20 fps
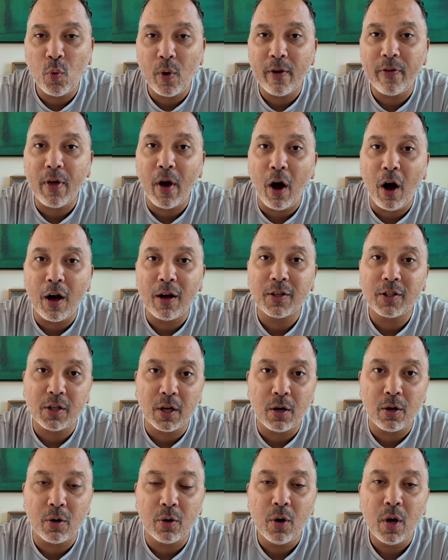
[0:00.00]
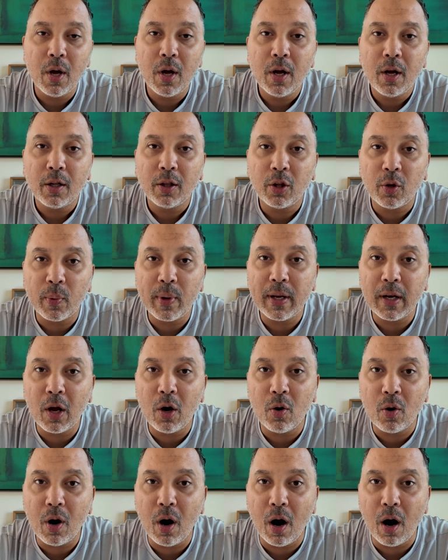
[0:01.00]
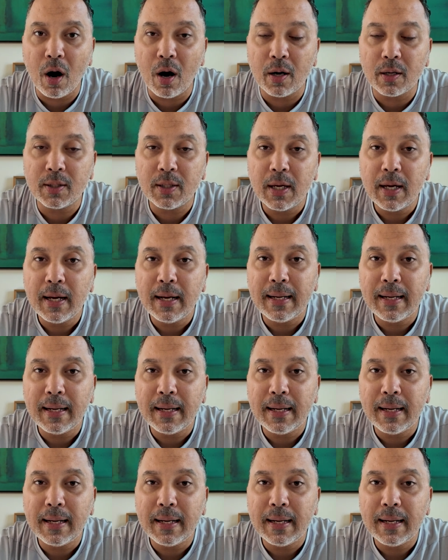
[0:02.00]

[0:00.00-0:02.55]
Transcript: with also 3 low cards,